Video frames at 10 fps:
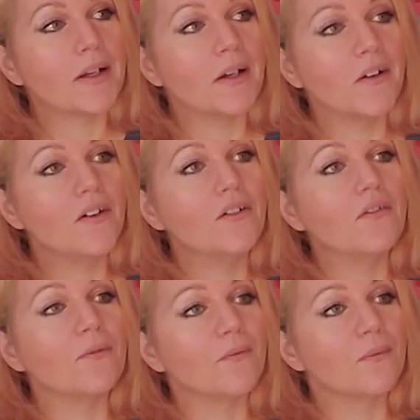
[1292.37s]
go
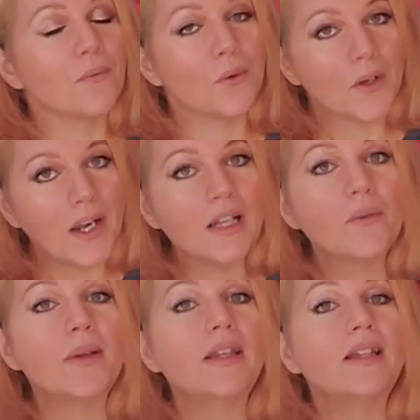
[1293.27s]
for
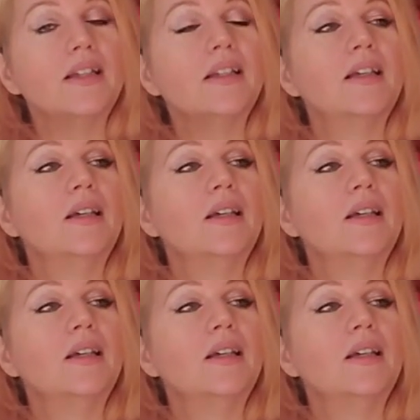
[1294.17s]
Halloween